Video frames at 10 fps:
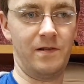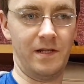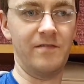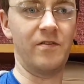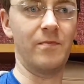
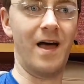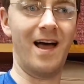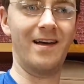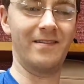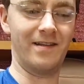leave them
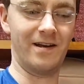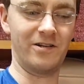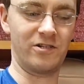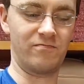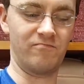there, and then I
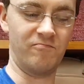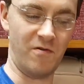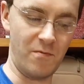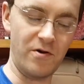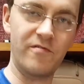just
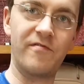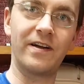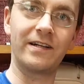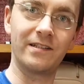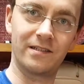remove
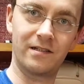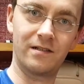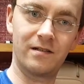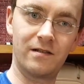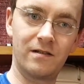fingers.
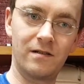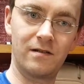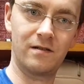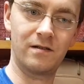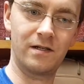
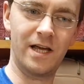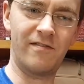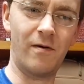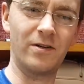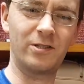
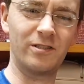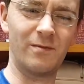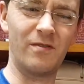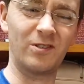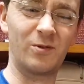As soon as I
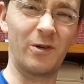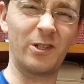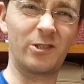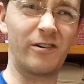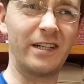move on to
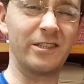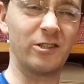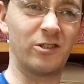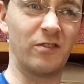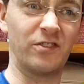another string, it's
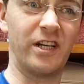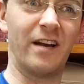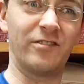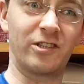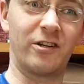just tough shit.
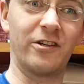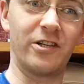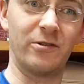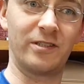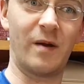I've just got to
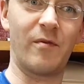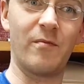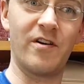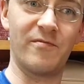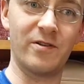do separate
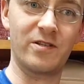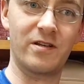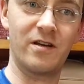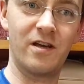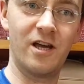movements.
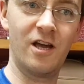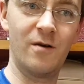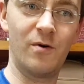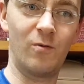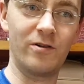
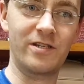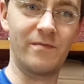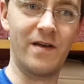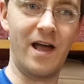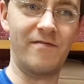But once
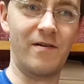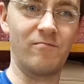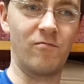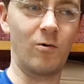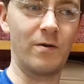I'm there, if
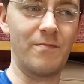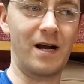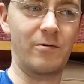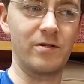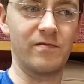I'm rolling
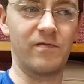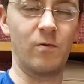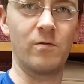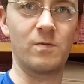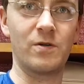backwards and
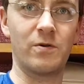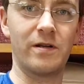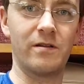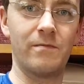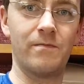forwards
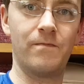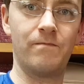between them,